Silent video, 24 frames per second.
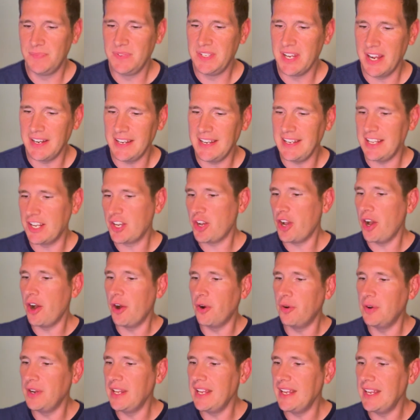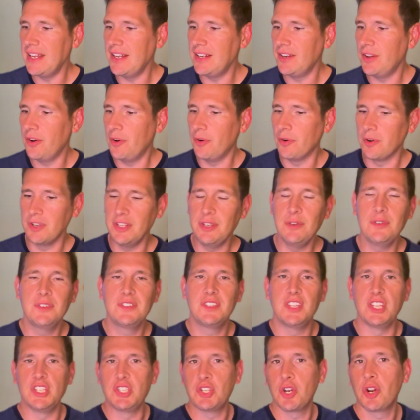done any coding or
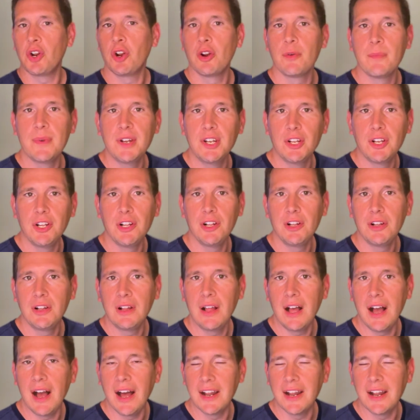used the terminal